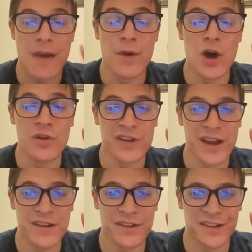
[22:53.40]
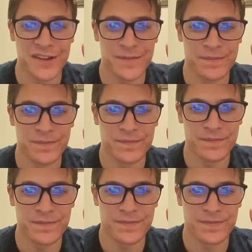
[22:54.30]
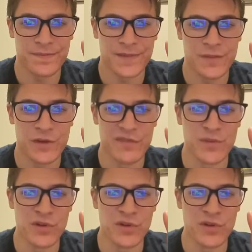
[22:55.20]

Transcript: MO changes. We've